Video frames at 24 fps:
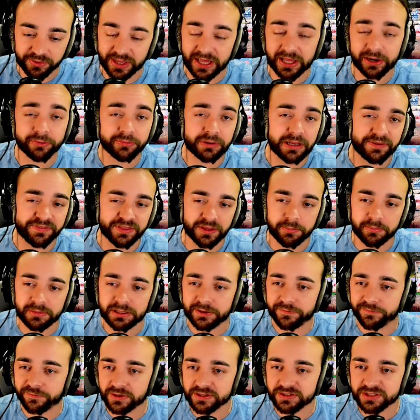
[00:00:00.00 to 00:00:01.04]
I don't have that many
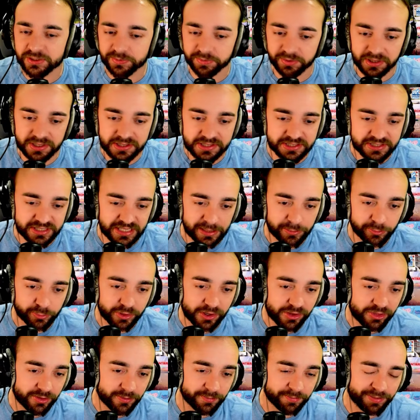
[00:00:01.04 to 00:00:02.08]
friends to play this game
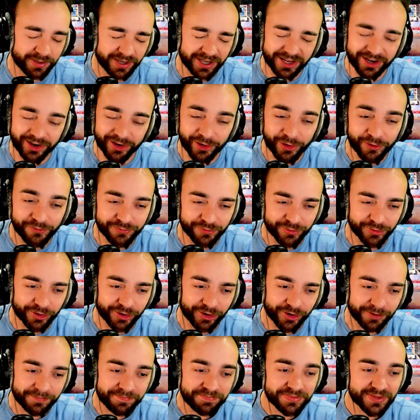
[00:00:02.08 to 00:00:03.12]
with, but
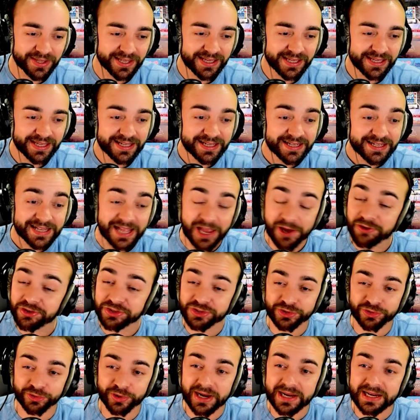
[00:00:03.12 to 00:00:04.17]
overall, it was
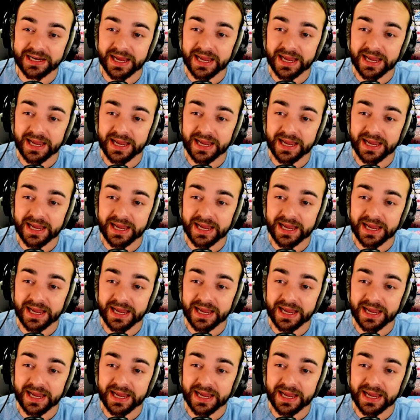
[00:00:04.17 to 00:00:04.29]
great.